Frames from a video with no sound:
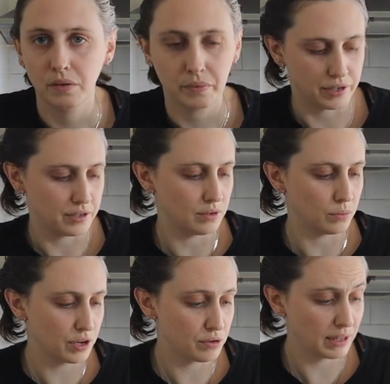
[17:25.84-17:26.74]
which
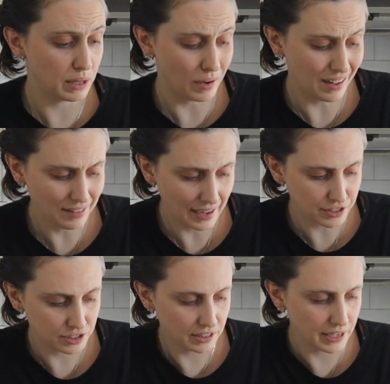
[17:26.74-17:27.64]
worked really well
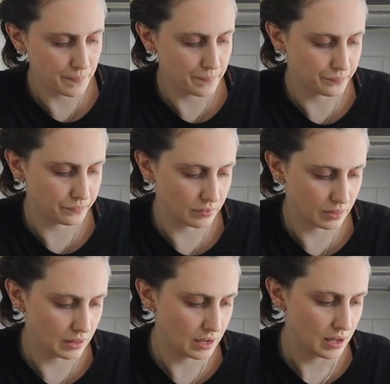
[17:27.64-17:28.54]
actually.
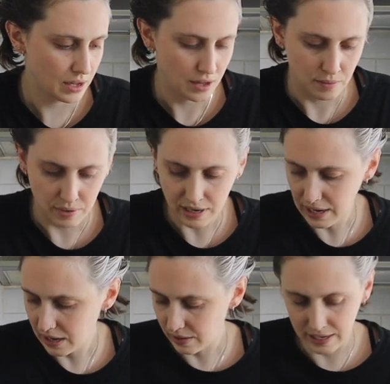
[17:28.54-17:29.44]
But
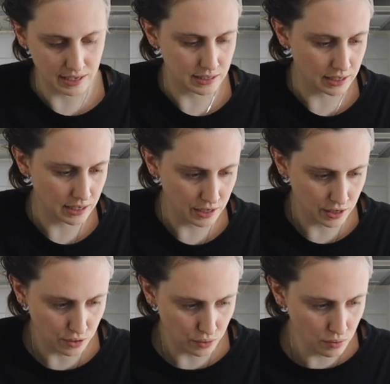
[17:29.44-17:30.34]
now I need to cut
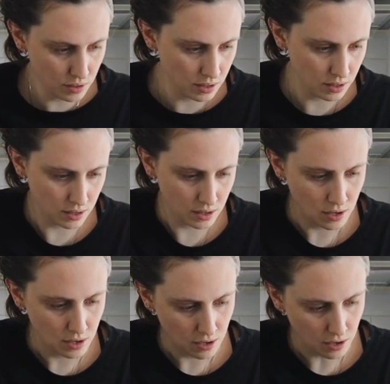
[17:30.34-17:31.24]
you
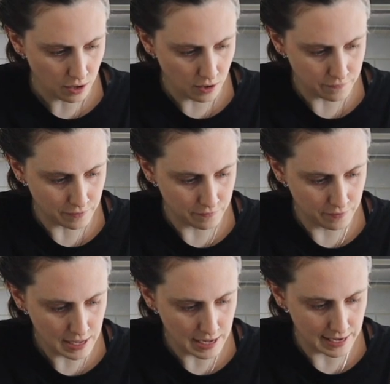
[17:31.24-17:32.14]
off
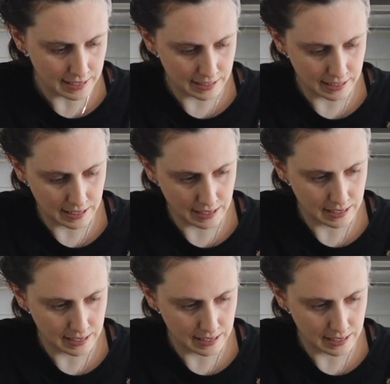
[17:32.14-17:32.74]
of this.